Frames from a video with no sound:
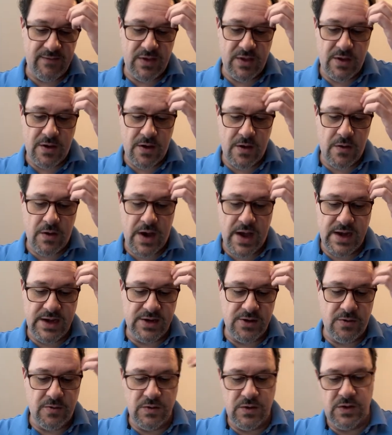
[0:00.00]
though I
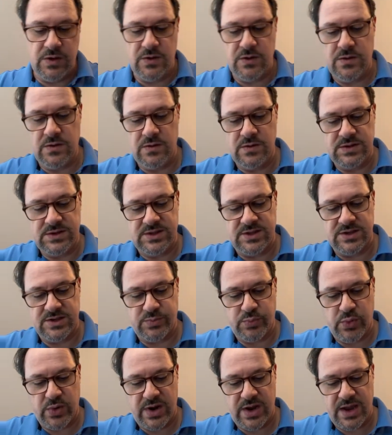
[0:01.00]
don't use the
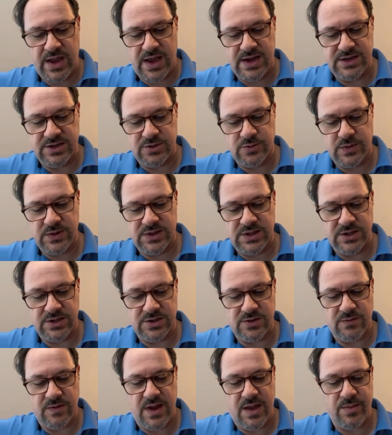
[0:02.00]
spring. I just want the
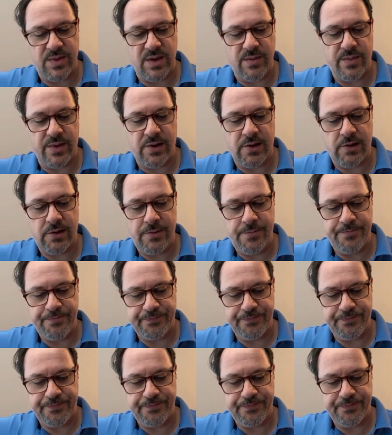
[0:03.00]
ceramic ball.